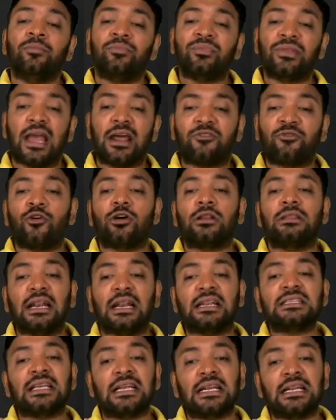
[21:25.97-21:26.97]
Therefore,
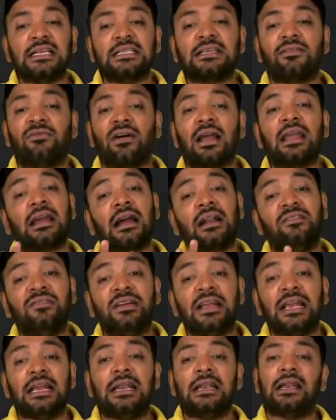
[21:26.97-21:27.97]
that is the reason why
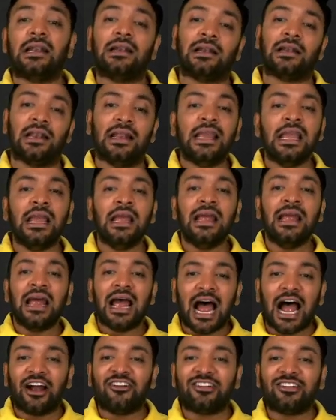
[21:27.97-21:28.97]
conveniently
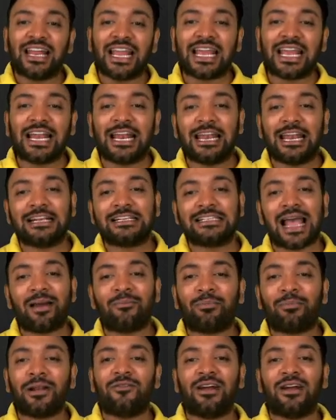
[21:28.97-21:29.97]
I have taken an
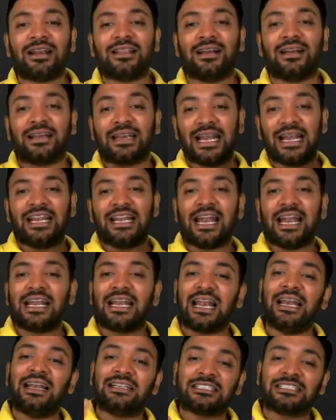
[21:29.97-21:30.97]
example where the trade date
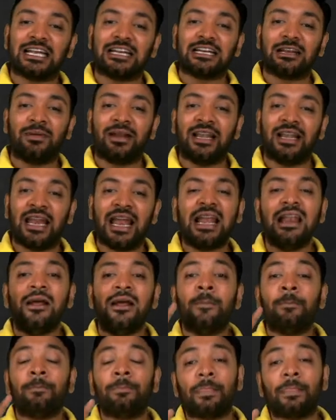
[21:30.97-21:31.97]
and settlement date
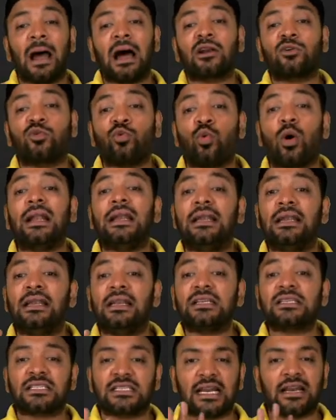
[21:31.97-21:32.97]
are quite
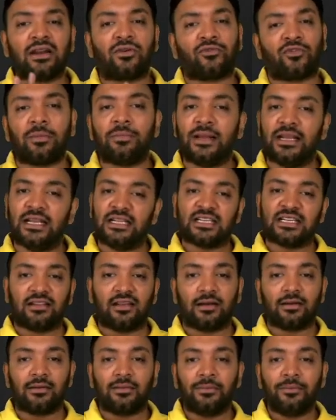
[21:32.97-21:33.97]
distinct from each
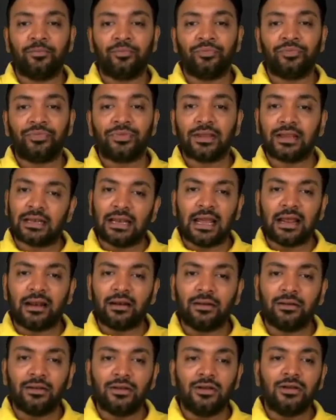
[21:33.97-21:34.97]
other.
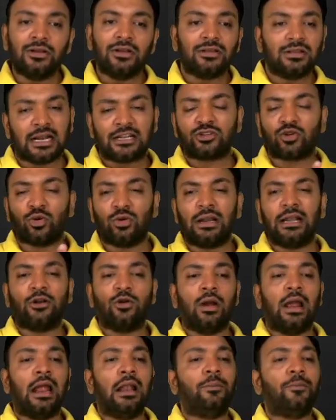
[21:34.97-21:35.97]
Clear? That's only to
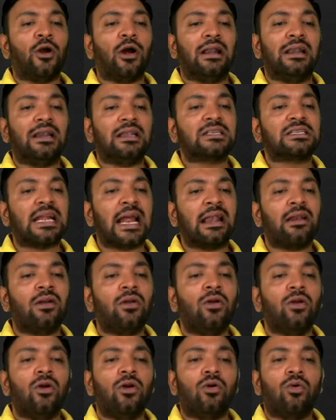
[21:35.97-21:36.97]
help you understand
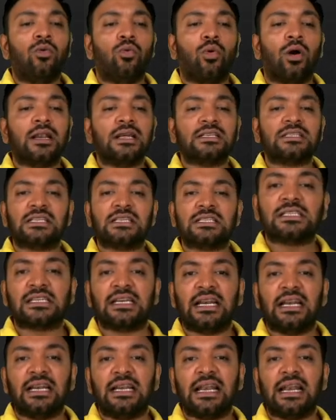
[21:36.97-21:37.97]
what is this
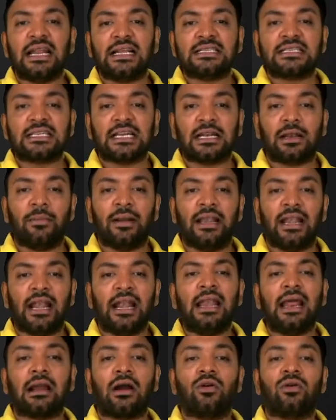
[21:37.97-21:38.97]
trade date and settlement
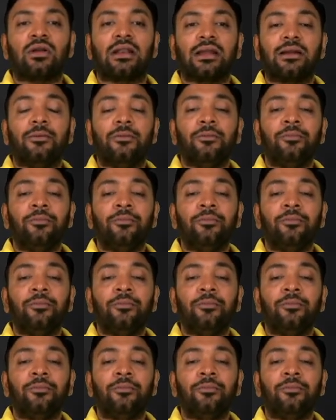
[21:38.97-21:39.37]
date accounting.